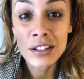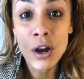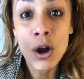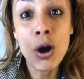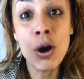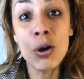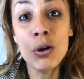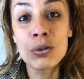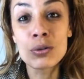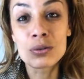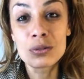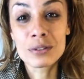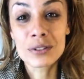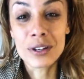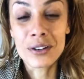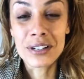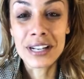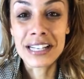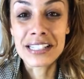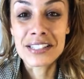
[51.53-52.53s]
oh,
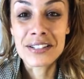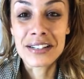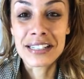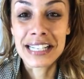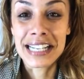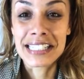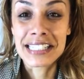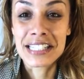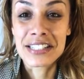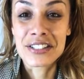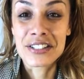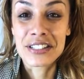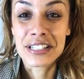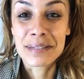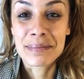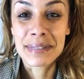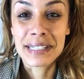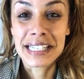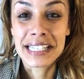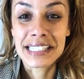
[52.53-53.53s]
okay, so I guess it took a
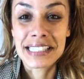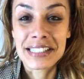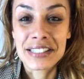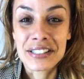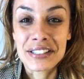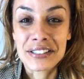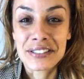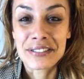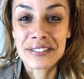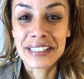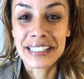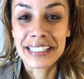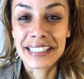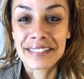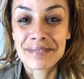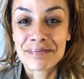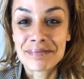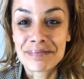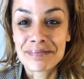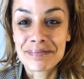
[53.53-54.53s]
minute
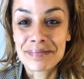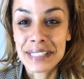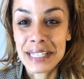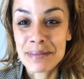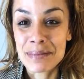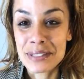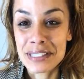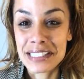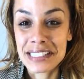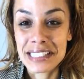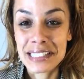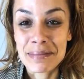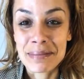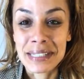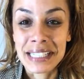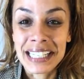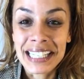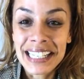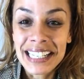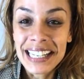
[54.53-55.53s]
to be able to see
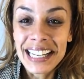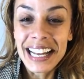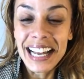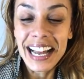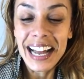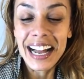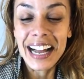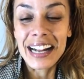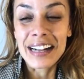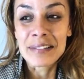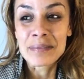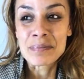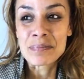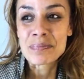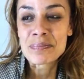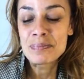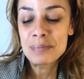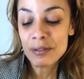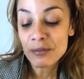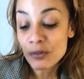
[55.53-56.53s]
me.
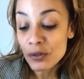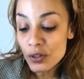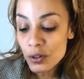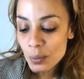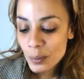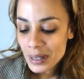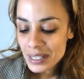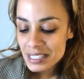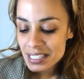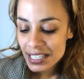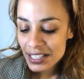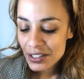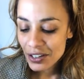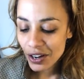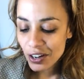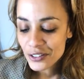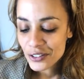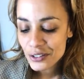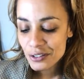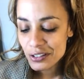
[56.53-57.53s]
But for the ones that
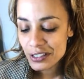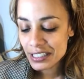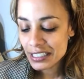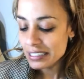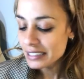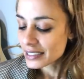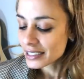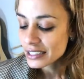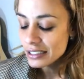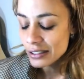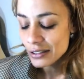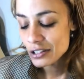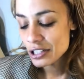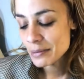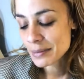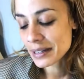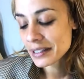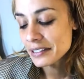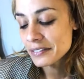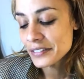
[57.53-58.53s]
got those like huge
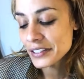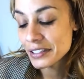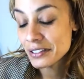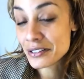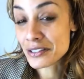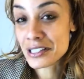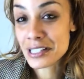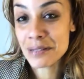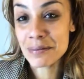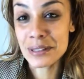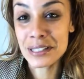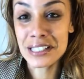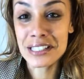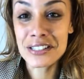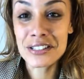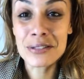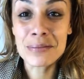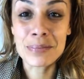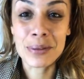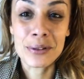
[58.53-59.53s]
amount of views, I'm gonna
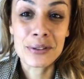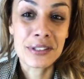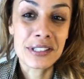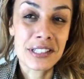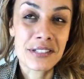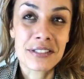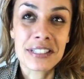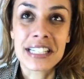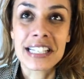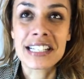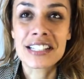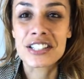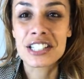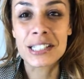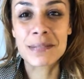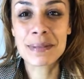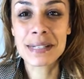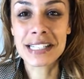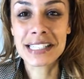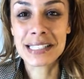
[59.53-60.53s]
do bonus readings
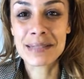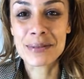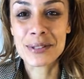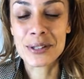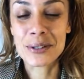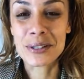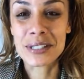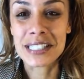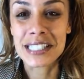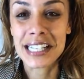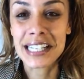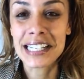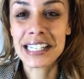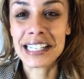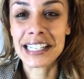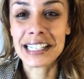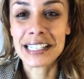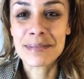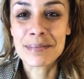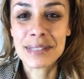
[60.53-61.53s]
just because I'm so
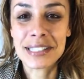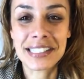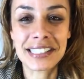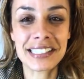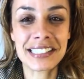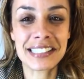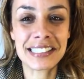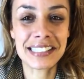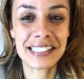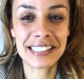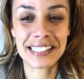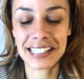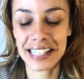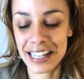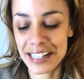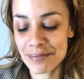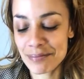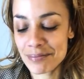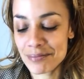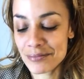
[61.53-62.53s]
excited because
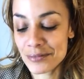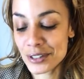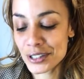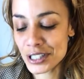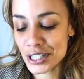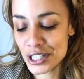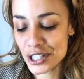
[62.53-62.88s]
I'm really